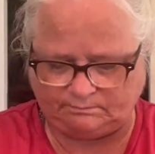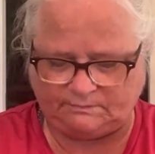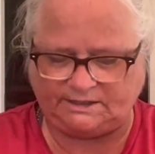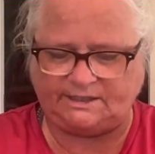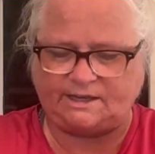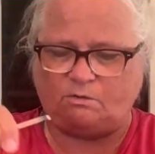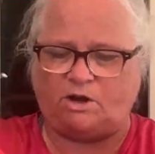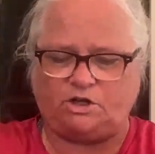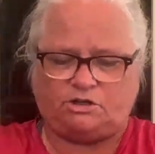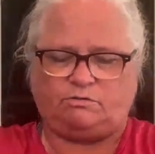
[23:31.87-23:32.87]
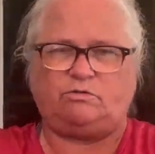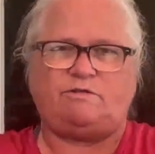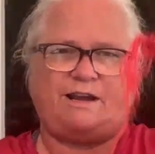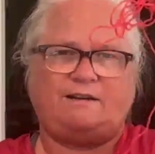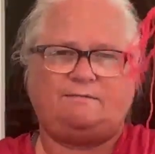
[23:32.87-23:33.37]
This is how much
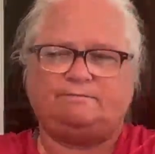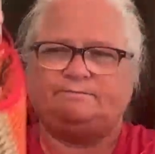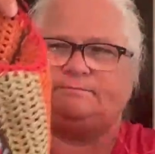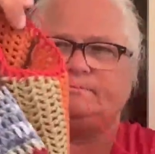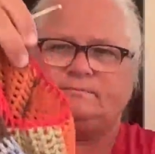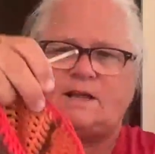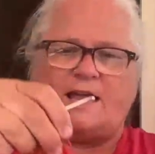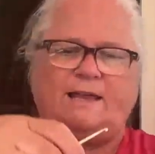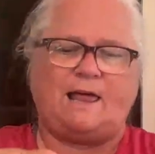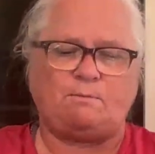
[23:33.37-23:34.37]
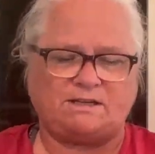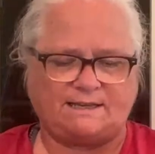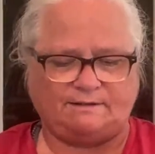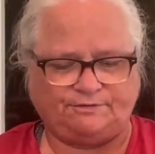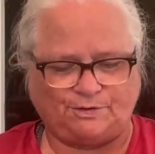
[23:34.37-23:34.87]
red I allow
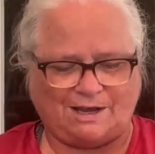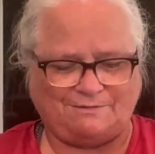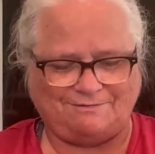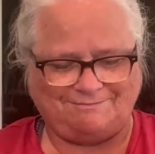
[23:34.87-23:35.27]
myself to have.